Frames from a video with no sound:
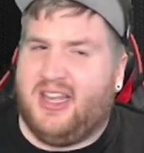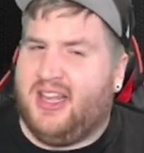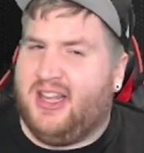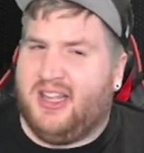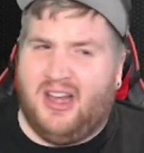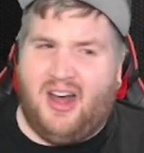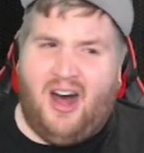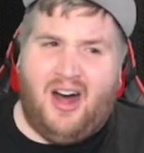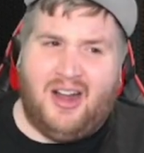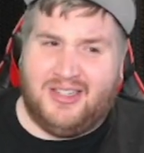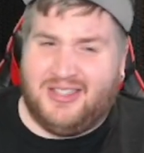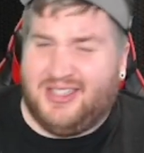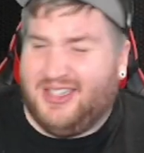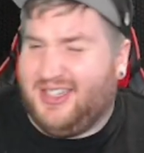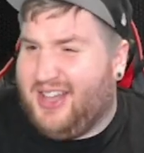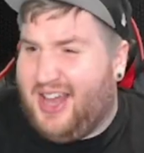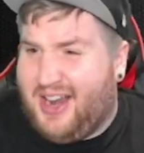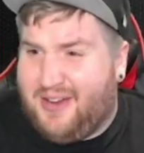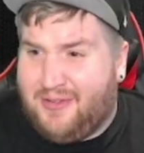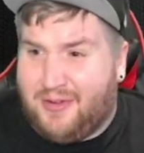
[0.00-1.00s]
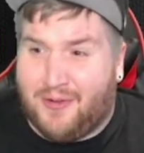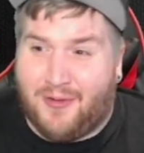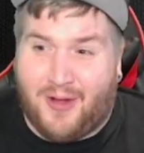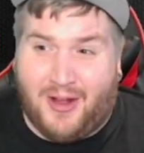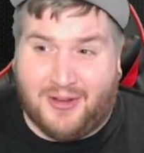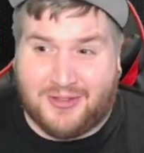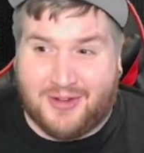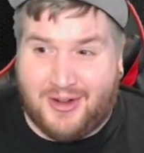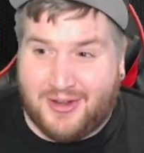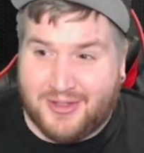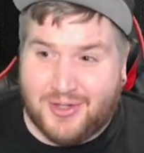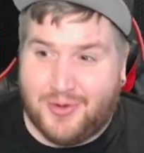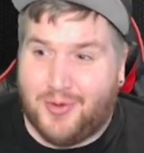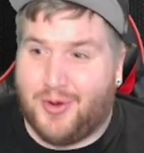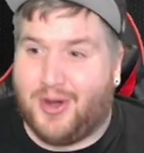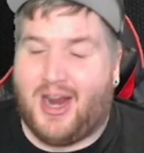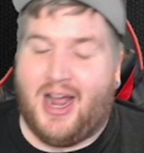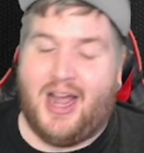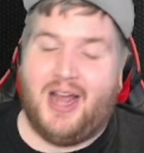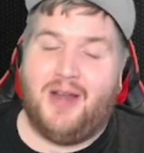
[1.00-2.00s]
honestly, a lot of it revolves around Tour
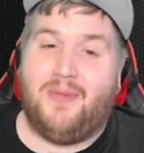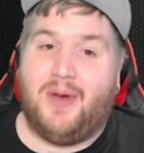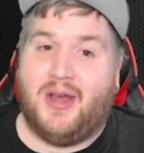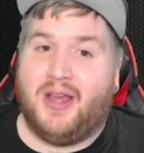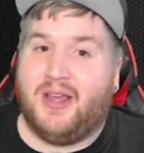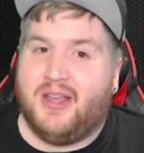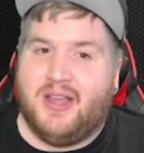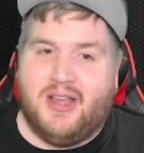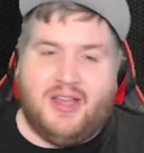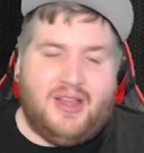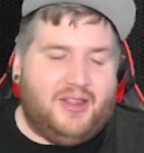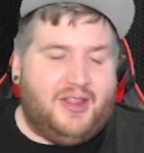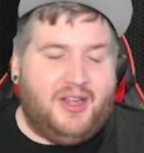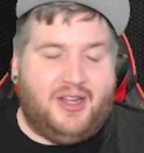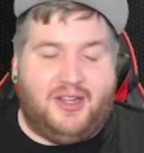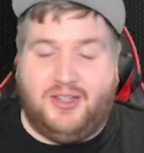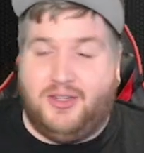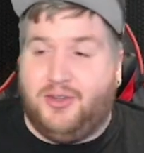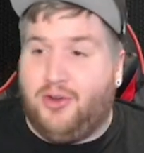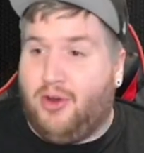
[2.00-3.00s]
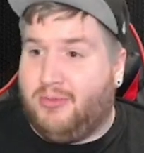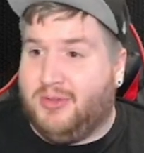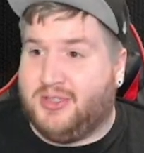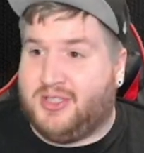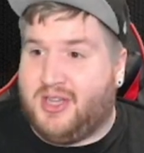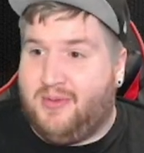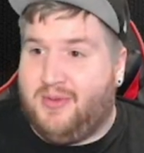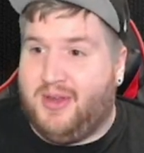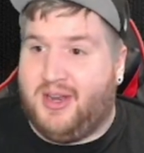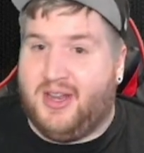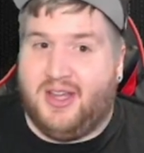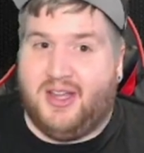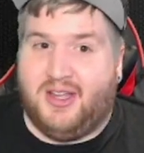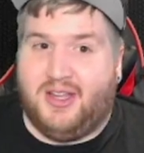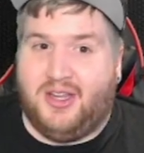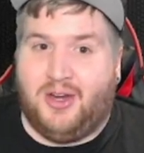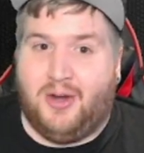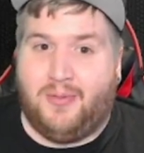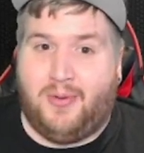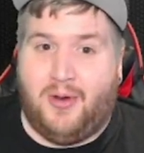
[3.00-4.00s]
Guide, but they'll normal summon
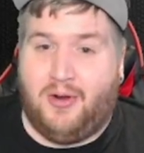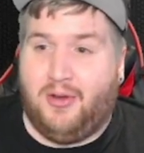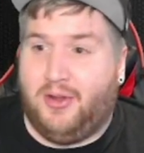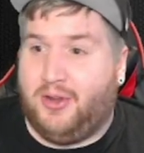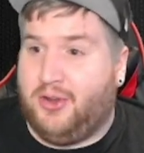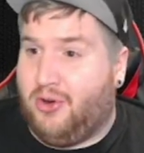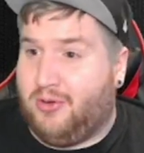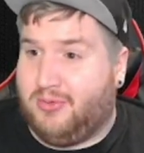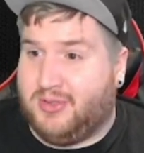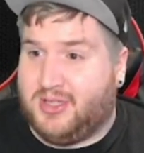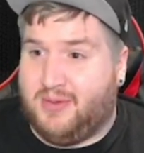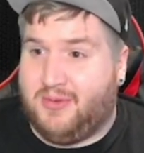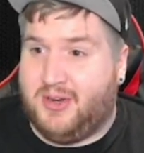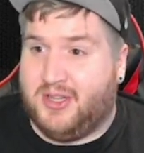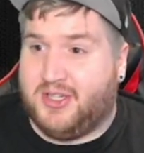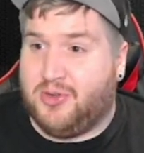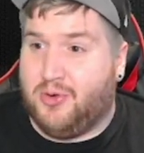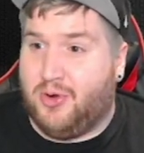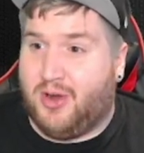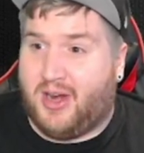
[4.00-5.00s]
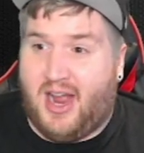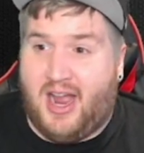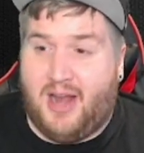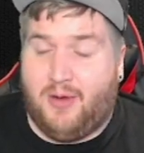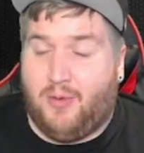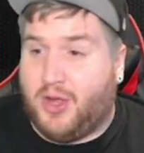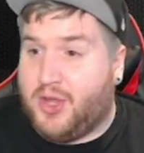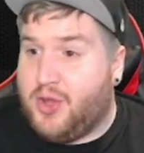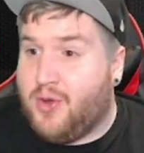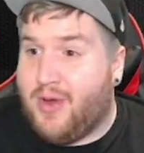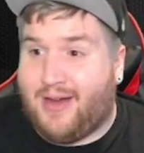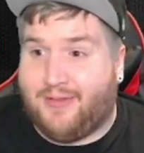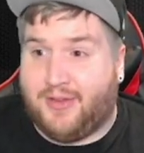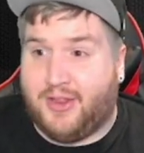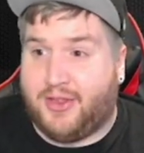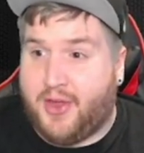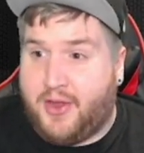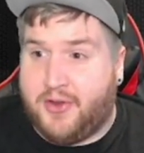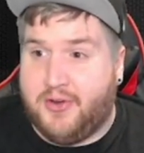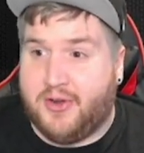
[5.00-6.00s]
your opponent will normal summon a Tour Guide while you have a
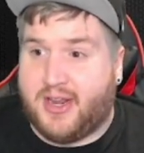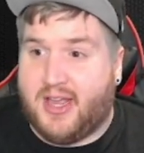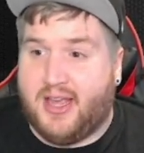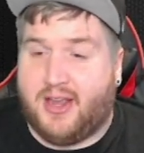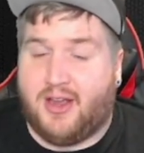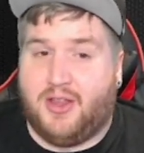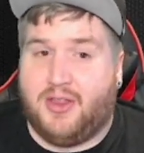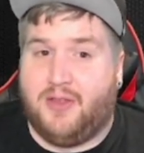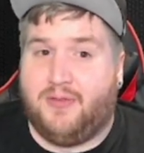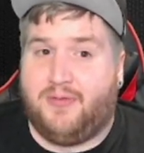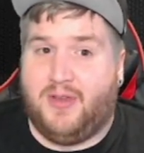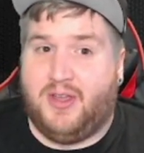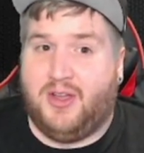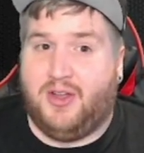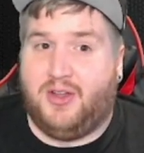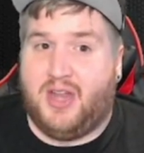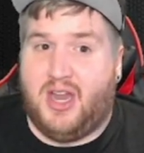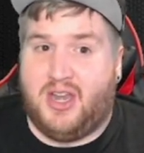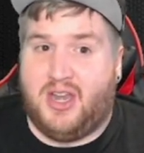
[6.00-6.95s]
Thunder King on the field, and